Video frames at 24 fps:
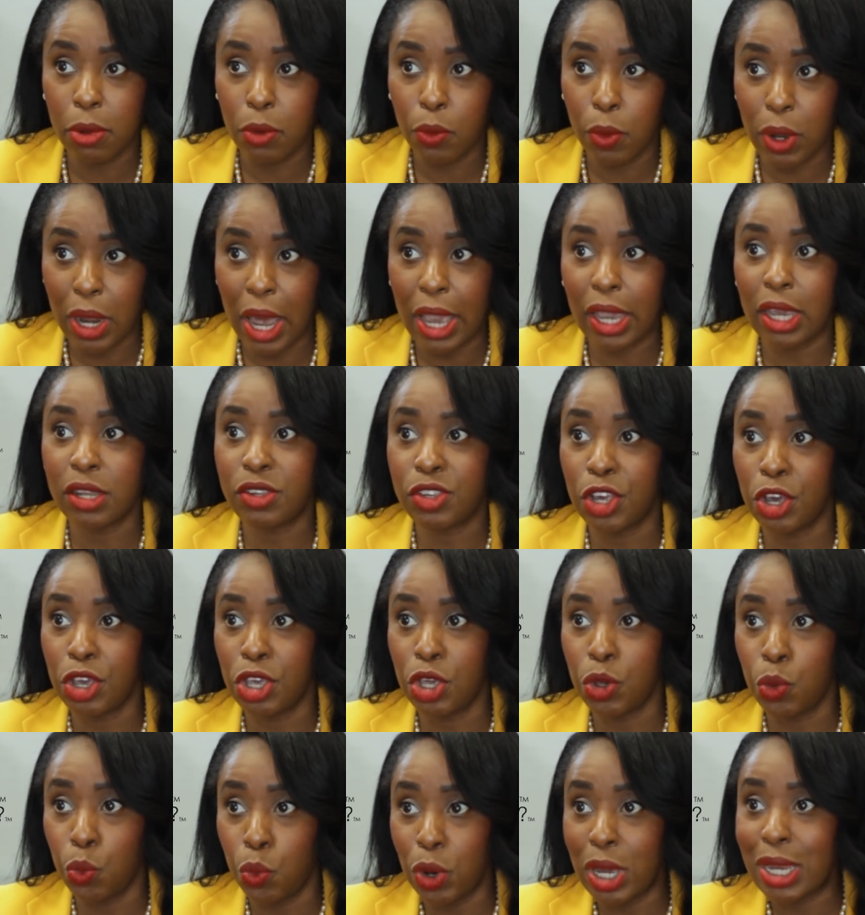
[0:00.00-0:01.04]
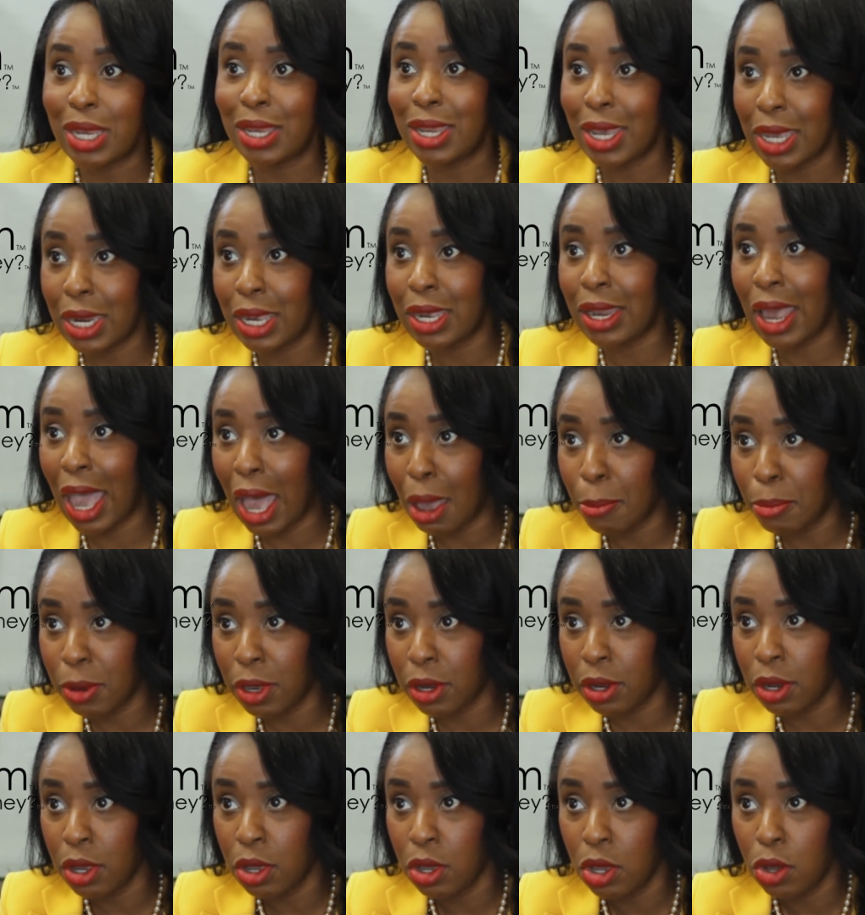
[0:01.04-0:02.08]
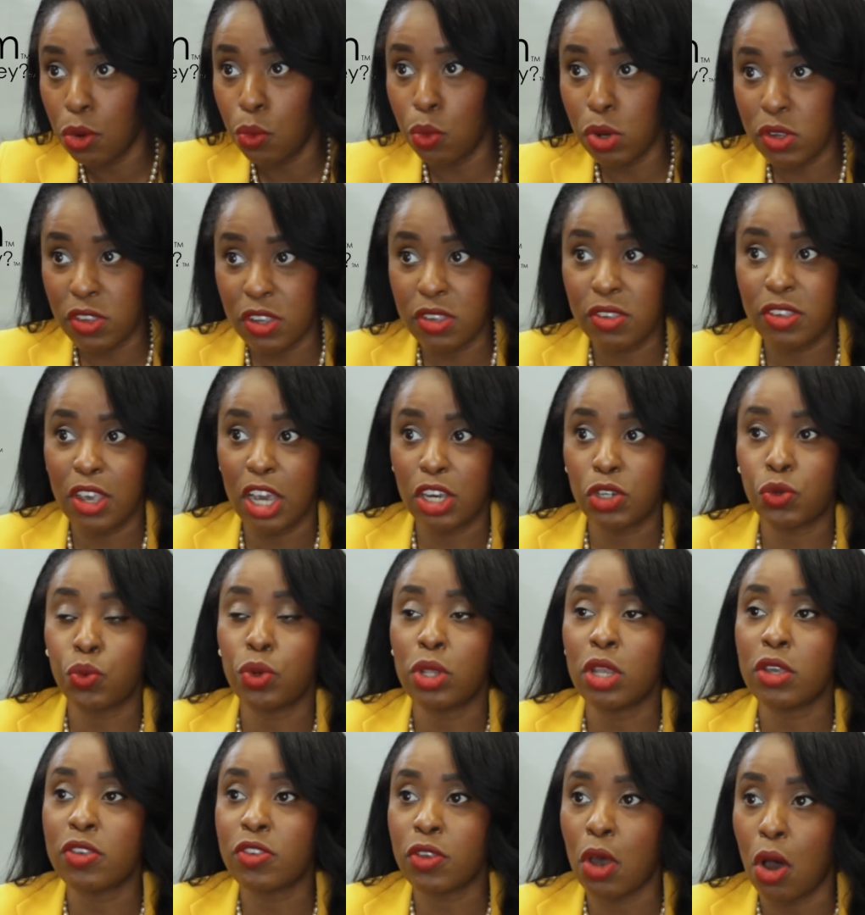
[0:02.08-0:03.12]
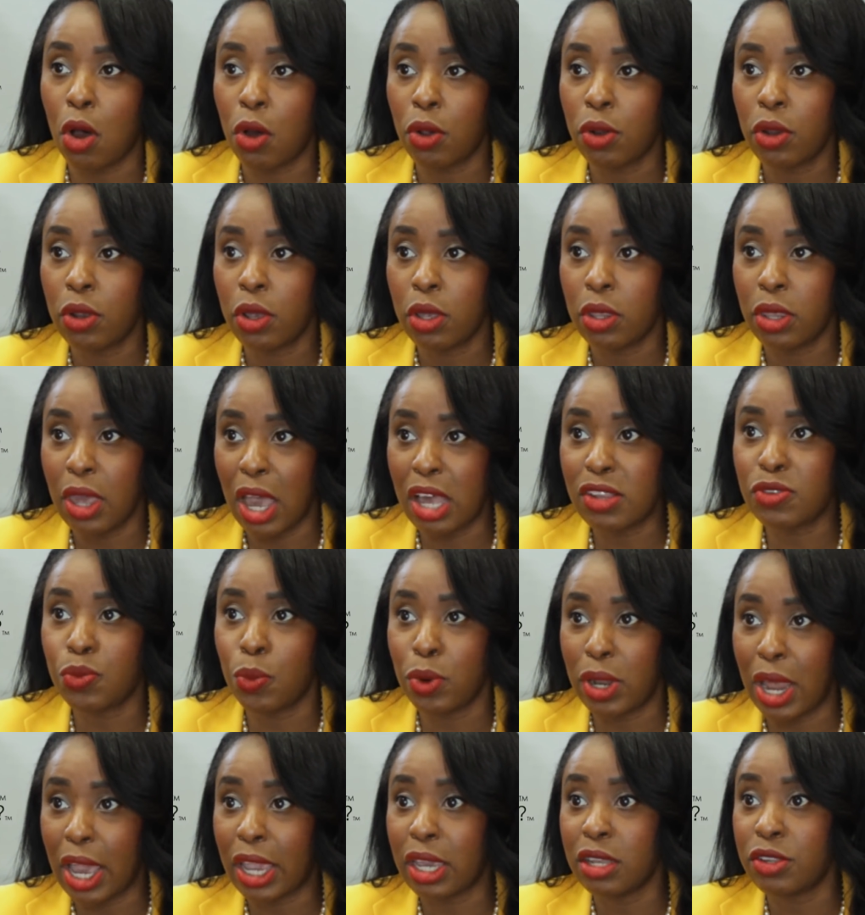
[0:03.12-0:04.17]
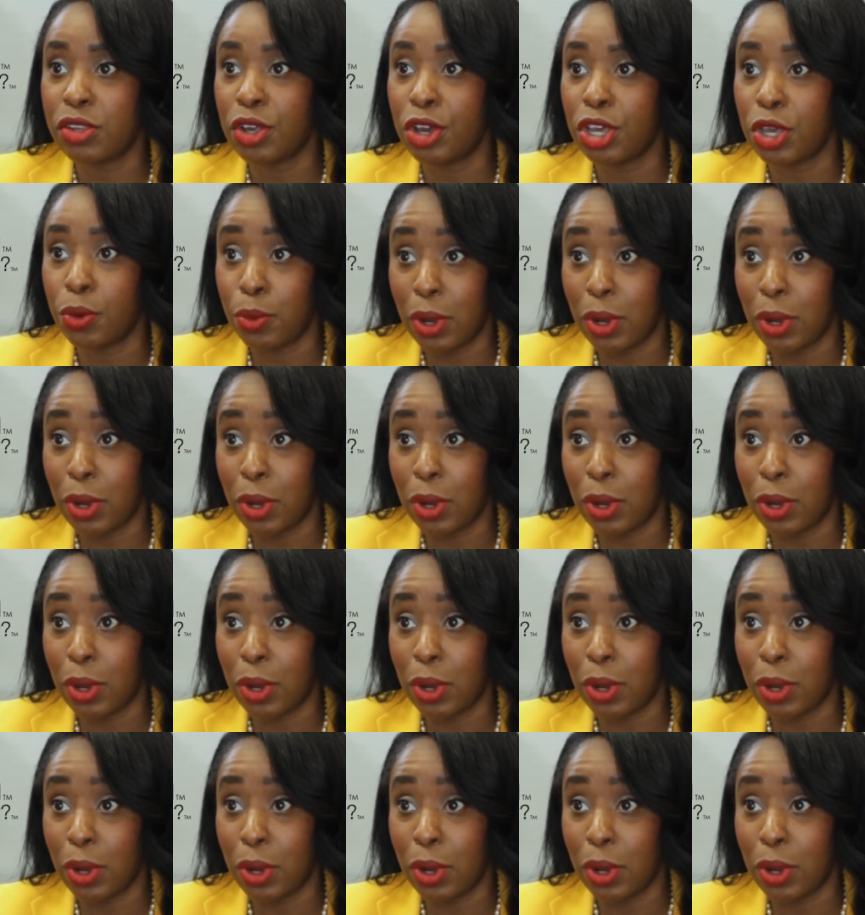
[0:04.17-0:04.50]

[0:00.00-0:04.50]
What I could tell you what didn't happen was a sexual assault. That's what I could tell you.